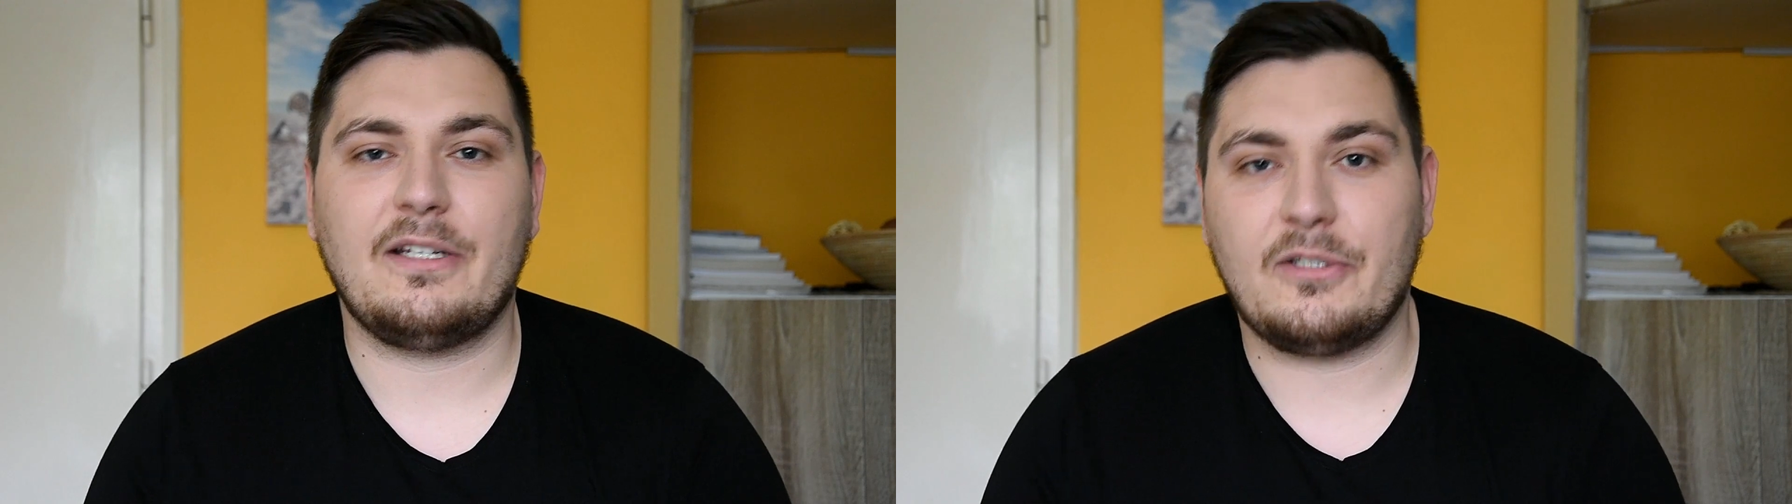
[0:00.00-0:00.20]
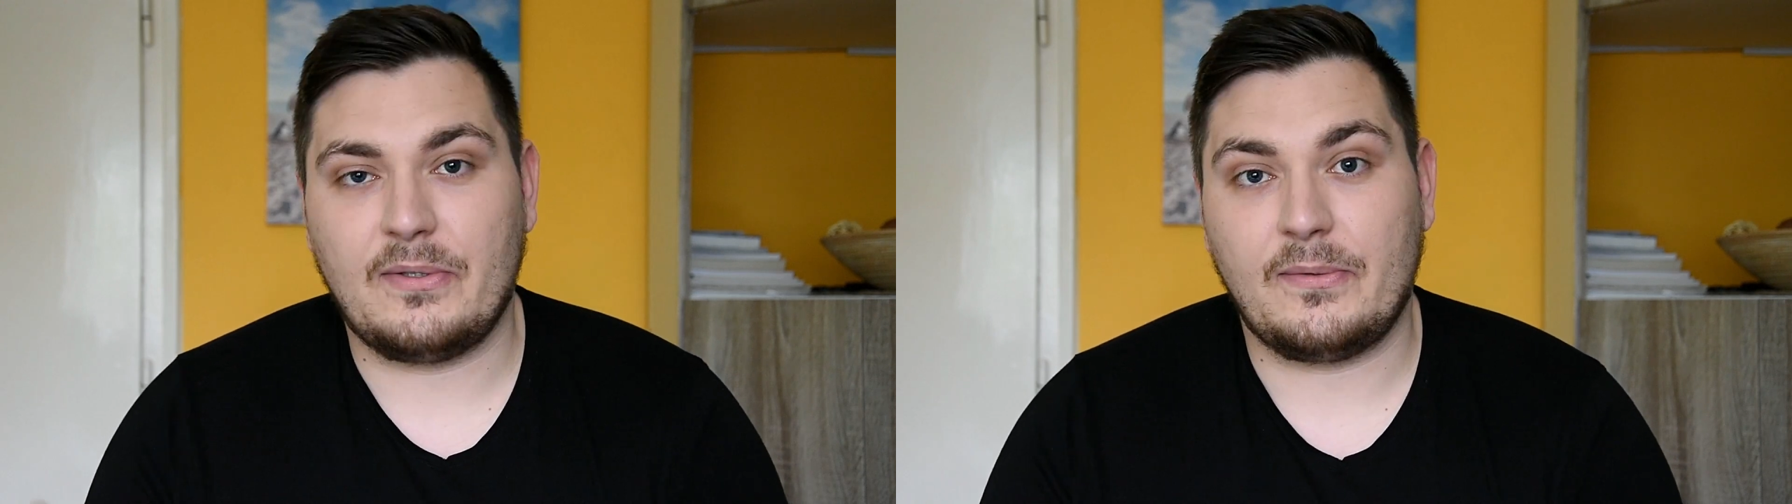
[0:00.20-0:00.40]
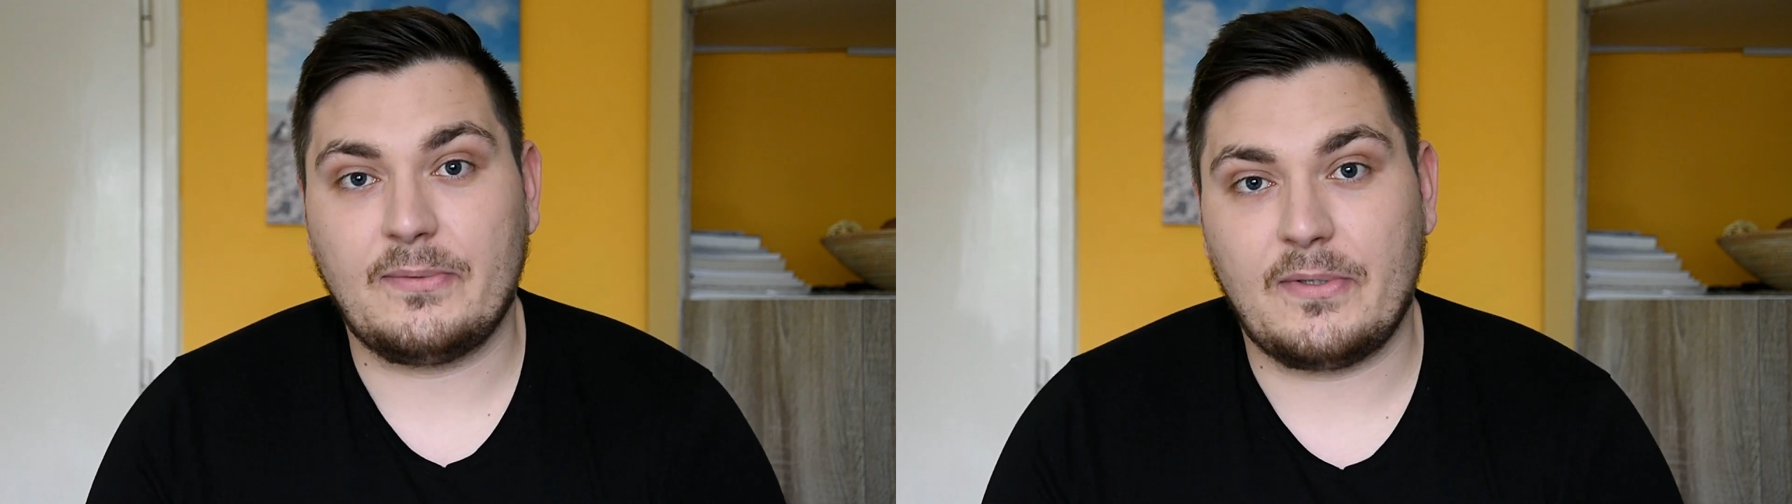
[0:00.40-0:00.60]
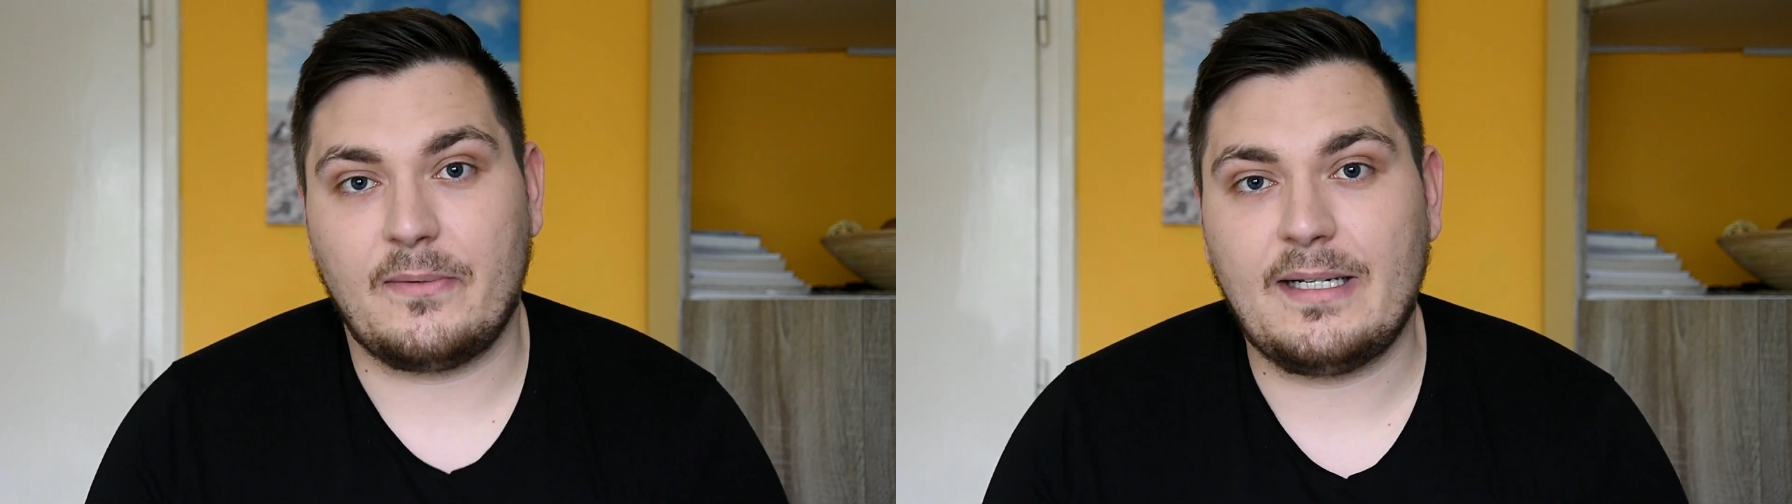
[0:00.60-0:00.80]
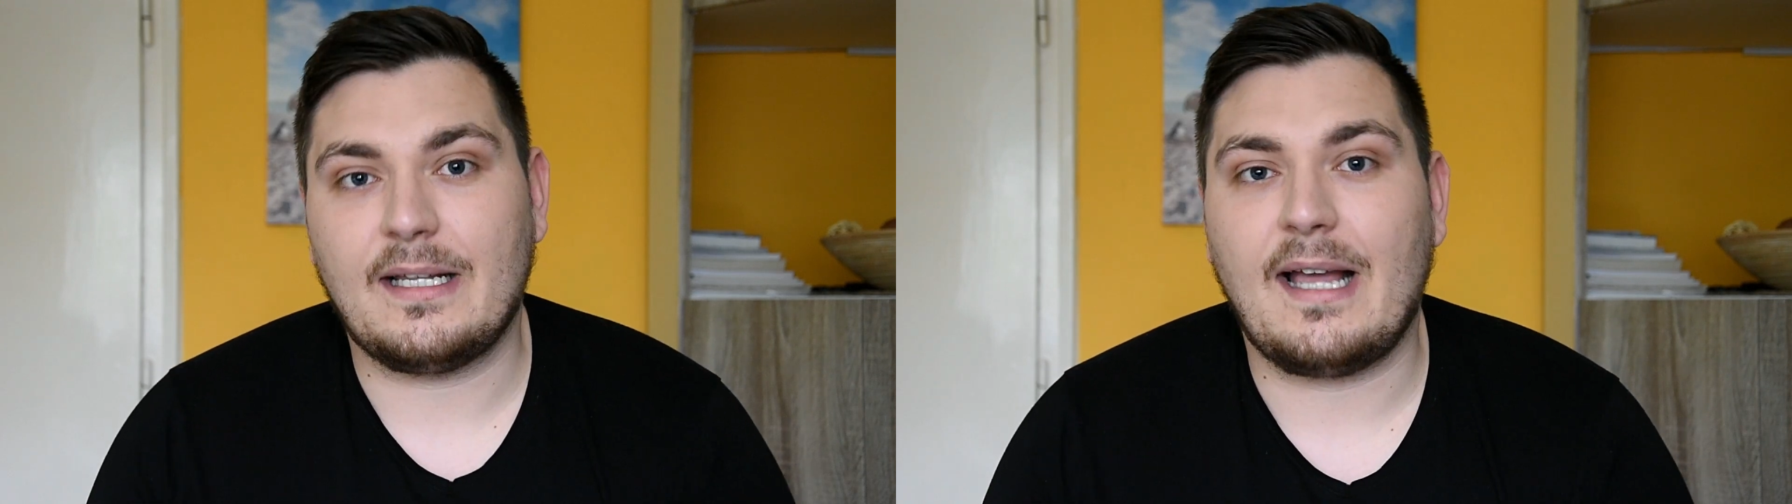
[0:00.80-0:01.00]
the
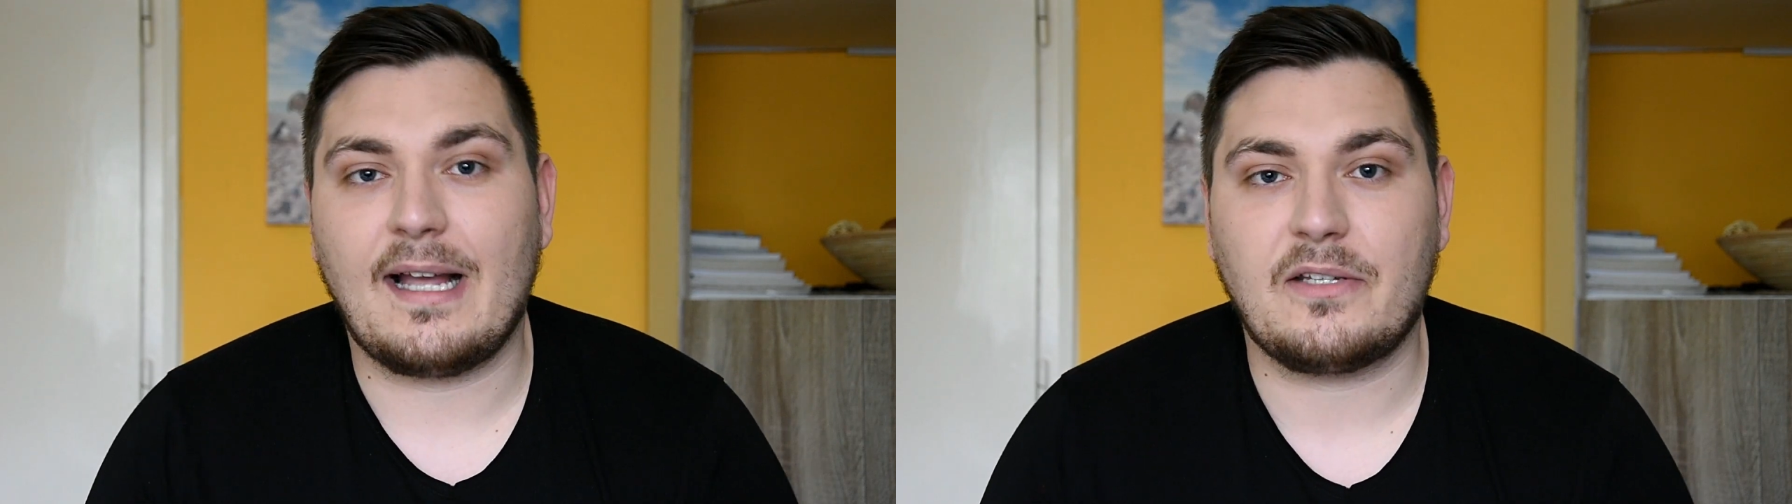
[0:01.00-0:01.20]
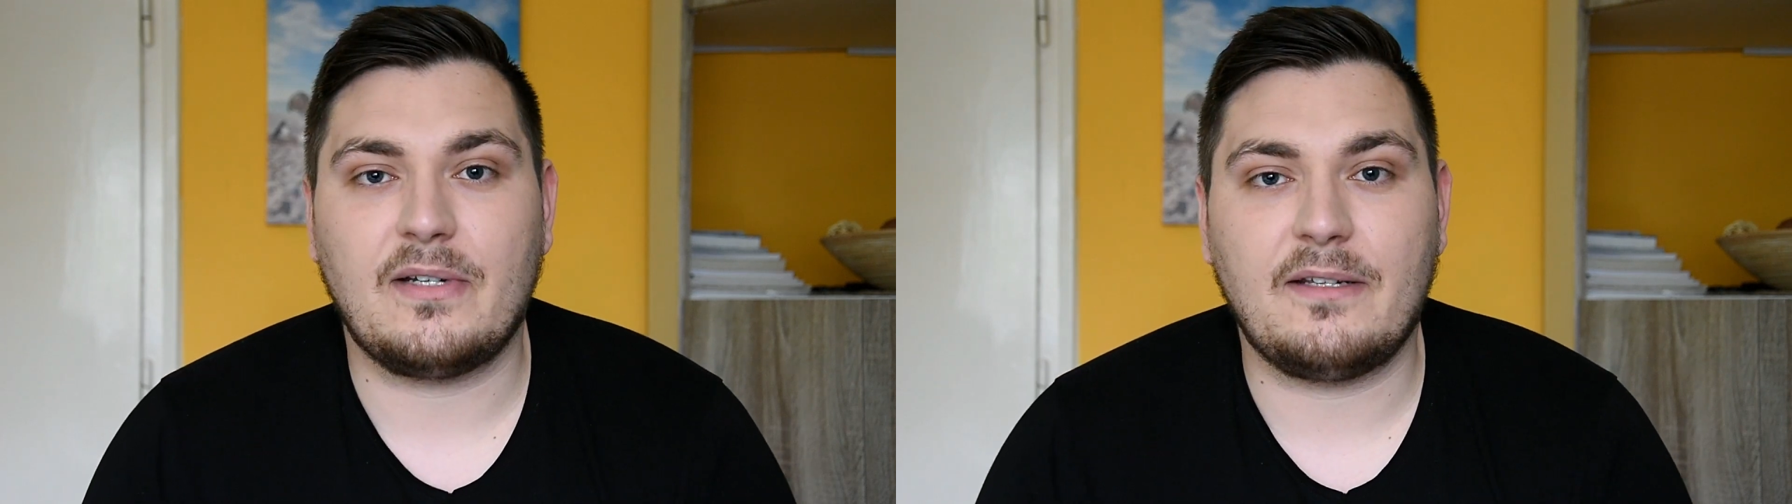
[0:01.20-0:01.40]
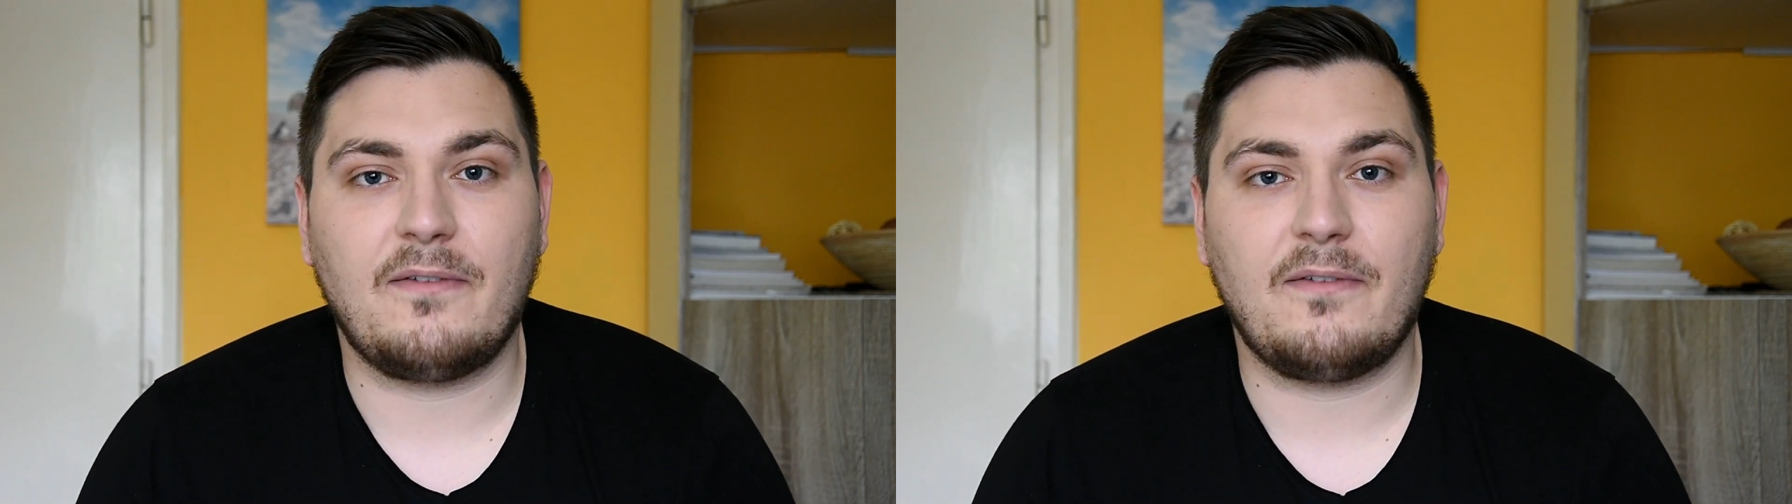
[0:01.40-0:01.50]
gorilla actually